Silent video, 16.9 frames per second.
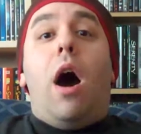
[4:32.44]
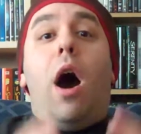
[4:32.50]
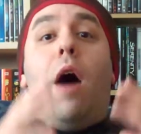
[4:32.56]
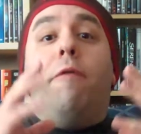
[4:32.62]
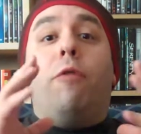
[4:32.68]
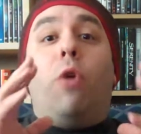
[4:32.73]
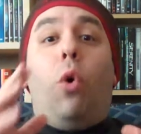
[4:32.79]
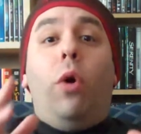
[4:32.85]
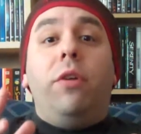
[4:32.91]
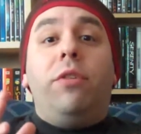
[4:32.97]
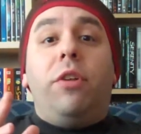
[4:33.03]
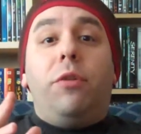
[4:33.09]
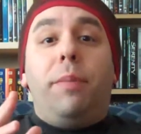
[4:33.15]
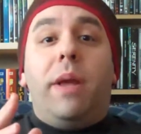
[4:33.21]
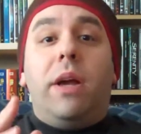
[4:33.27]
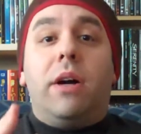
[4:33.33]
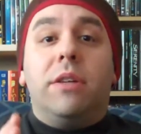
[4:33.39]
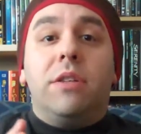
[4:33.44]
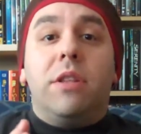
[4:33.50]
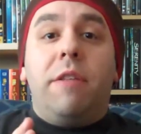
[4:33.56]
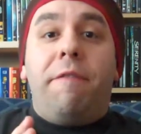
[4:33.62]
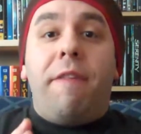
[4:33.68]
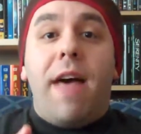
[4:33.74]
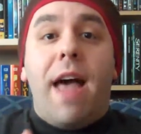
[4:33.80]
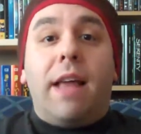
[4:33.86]
Of course, it's because of
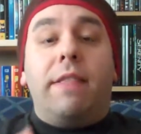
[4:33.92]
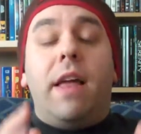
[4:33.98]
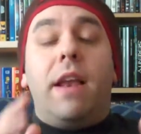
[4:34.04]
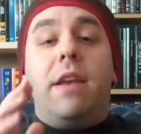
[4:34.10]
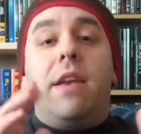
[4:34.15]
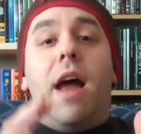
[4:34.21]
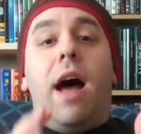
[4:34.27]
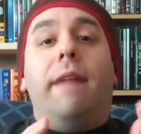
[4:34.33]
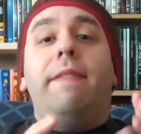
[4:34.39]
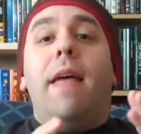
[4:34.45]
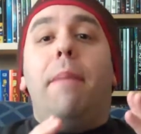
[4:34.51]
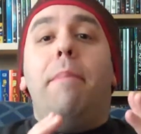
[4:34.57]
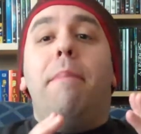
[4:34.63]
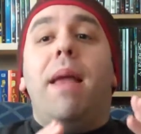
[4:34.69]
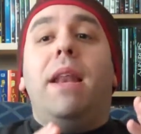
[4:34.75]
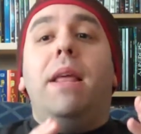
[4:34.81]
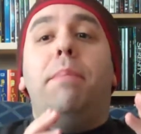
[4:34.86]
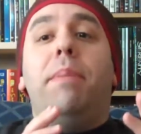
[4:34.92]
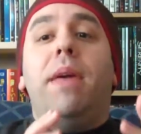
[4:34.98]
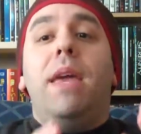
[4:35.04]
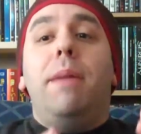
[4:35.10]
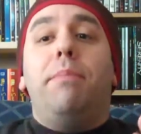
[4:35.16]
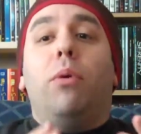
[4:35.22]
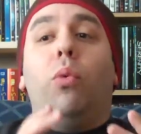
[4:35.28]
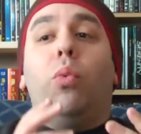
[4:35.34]
the fact that not that many
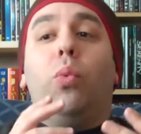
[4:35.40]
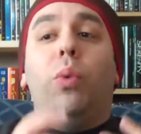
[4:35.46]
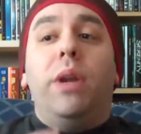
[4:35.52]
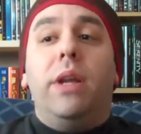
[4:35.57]
people